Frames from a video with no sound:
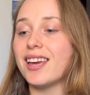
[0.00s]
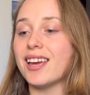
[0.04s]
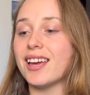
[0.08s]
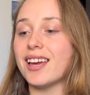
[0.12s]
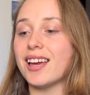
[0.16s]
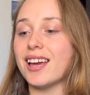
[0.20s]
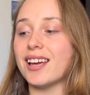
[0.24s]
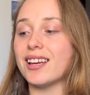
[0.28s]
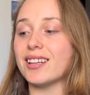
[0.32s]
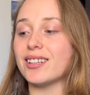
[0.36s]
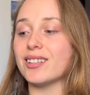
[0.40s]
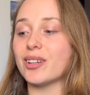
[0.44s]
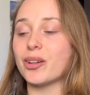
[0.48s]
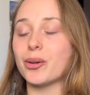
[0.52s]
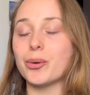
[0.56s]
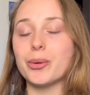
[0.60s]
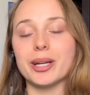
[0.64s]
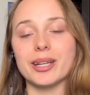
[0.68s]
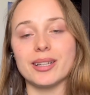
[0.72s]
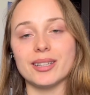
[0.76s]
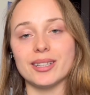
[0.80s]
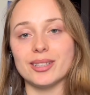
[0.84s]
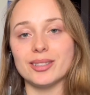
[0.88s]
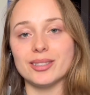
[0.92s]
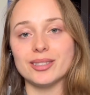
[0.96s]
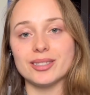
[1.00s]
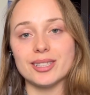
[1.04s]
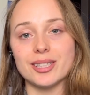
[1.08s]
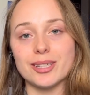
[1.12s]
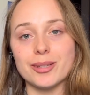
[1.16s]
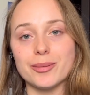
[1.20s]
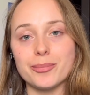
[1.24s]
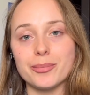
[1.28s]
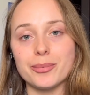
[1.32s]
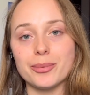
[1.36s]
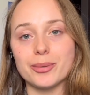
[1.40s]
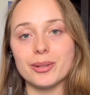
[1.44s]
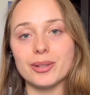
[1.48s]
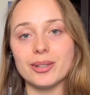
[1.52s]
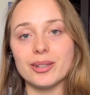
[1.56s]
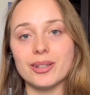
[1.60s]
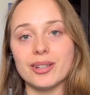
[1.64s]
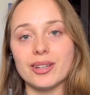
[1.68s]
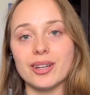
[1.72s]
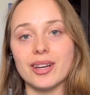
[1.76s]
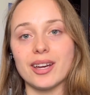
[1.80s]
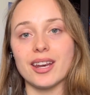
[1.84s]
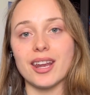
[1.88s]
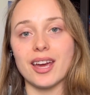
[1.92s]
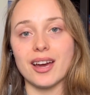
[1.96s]
and a quick little tip
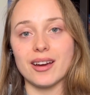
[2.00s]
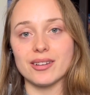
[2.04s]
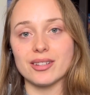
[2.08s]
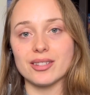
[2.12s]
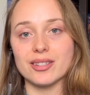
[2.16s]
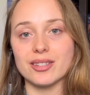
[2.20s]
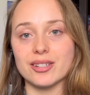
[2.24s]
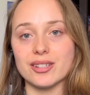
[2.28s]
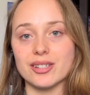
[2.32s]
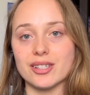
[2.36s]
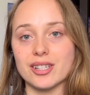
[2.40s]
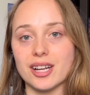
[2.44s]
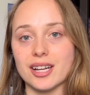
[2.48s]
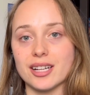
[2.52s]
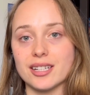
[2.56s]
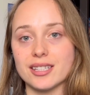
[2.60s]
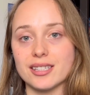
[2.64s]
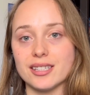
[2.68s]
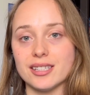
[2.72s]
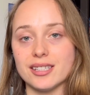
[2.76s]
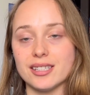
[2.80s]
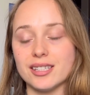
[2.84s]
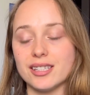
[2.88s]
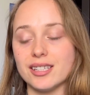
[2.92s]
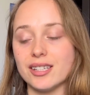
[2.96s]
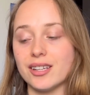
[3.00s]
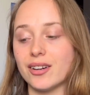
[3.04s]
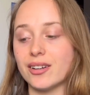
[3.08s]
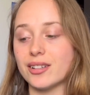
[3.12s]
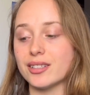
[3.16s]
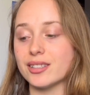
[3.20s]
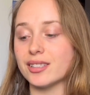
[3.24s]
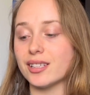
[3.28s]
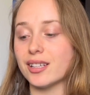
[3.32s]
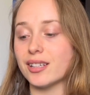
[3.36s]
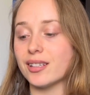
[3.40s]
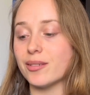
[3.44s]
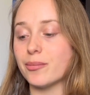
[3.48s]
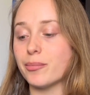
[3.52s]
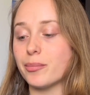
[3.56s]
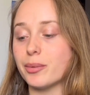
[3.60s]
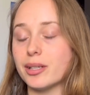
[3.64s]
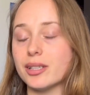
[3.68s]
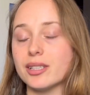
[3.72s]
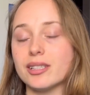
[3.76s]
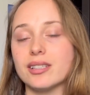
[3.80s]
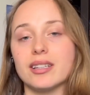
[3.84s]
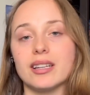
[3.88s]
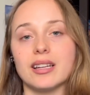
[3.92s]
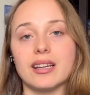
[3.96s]
on how to search ICT content.
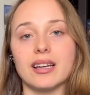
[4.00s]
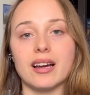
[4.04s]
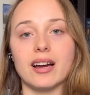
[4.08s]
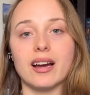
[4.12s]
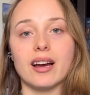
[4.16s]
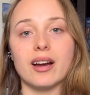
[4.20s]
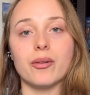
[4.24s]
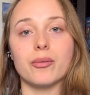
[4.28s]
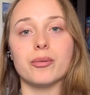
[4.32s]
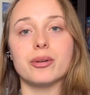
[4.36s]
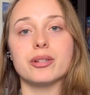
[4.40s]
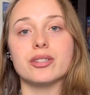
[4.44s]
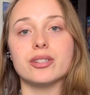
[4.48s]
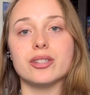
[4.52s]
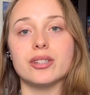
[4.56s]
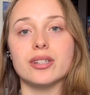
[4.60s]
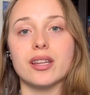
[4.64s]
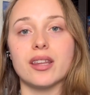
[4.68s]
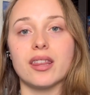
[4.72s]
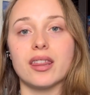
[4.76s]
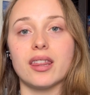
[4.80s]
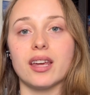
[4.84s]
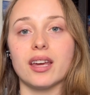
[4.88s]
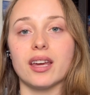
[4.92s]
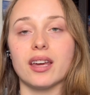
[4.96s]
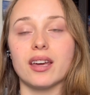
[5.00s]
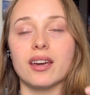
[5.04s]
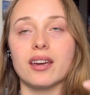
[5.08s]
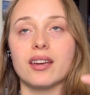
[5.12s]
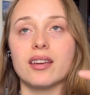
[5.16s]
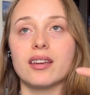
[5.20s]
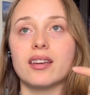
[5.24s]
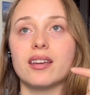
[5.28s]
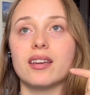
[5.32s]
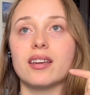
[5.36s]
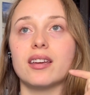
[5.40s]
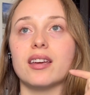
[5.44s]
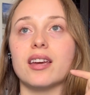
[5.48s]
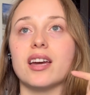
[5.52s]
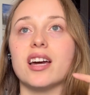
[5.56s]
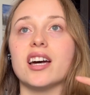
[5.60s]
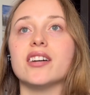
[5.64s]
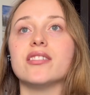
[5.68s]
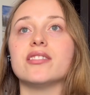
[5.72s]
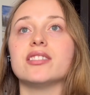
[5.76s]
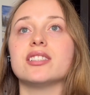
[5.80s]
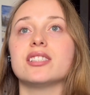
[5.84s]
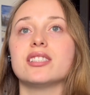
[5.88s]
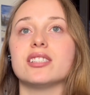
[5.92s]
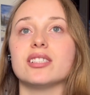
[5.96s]
But I want you to think
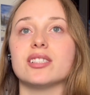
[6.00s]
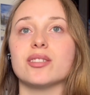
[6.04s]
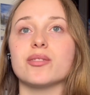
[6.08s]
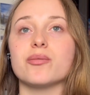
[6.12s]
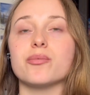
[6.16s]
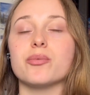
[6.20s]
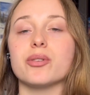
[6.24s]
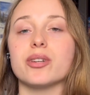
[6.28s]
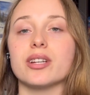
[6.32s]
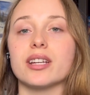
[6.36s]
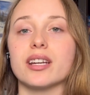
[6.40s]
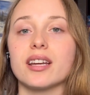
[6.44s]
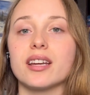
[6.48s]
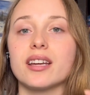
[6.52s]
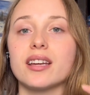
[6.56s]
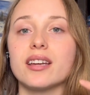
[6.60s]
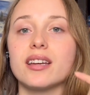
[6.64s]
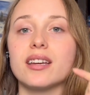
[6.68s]
every single morning,